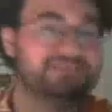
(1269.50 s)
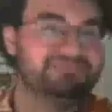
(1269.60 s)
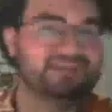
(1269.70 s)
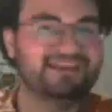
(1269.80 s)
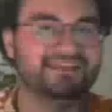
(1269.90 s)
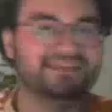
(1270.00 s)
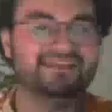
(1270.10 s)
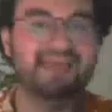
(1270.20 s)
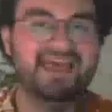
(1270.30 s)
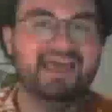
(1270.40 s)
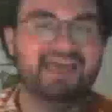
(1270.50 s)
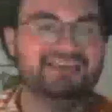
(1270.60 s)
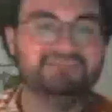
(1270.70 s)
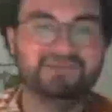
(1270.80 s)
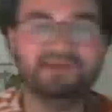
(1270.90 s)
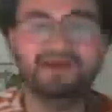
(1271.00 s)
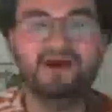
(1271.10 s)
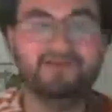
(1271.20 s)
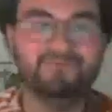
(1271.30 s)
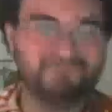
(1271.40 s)
bigoted, has
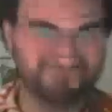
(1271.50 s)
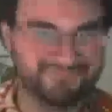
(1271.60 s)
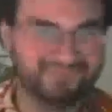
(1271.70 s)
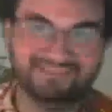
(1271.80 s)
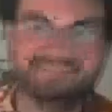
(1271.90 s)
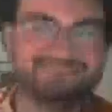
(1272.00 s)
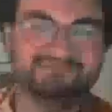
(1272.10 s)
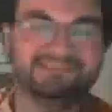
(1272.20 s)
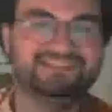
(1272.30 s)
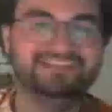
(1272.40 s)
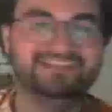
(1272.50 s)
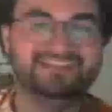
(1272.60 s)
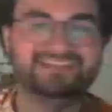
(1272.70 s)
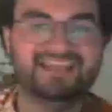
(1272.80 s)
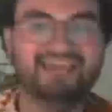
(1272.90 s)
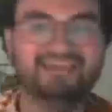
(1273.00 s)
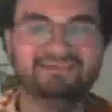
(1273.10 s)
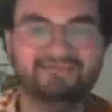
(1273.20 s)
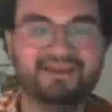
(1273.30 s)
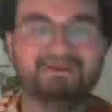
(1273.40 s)
become the least religious and
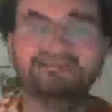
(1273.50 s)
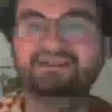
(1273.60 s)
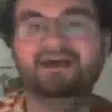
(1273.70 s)
very